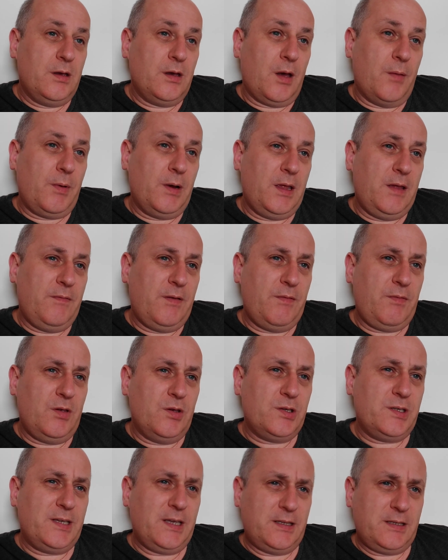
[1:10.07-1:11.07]
I believe if you're
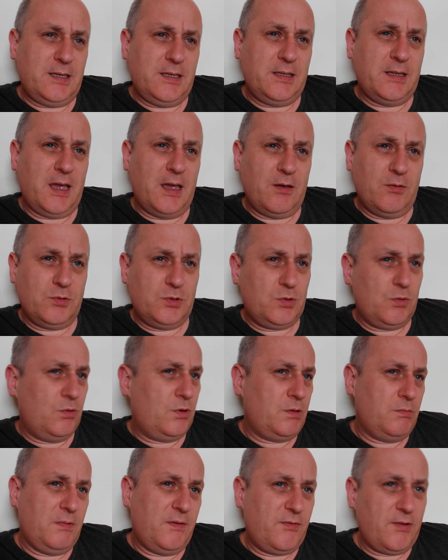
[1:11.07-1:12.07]
sitting down
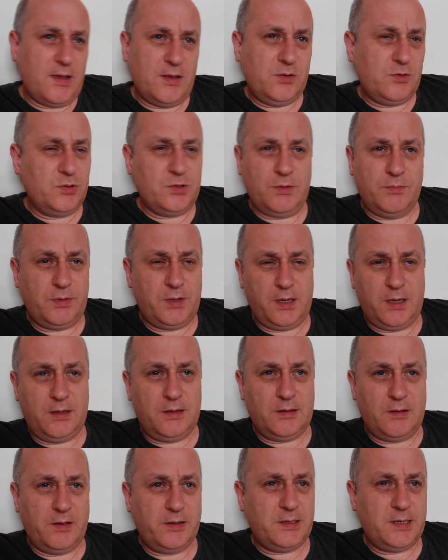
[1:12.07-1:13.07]
talking with friends or something,
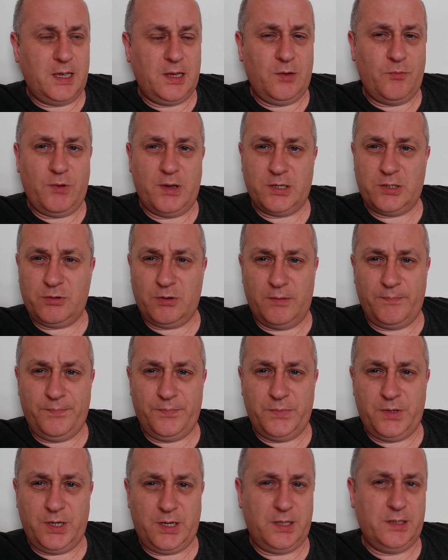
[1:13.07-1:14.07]
like say in a restaurant,
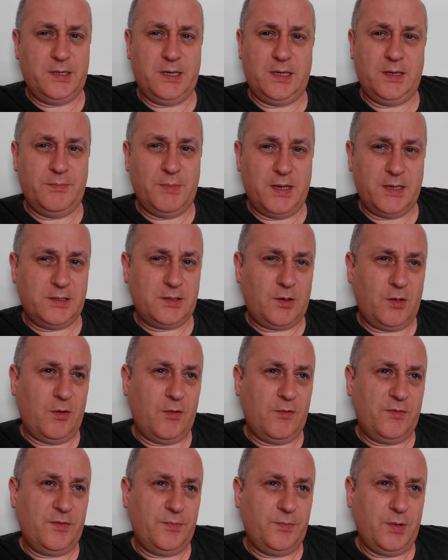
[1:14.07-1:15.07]
you can take your mask off.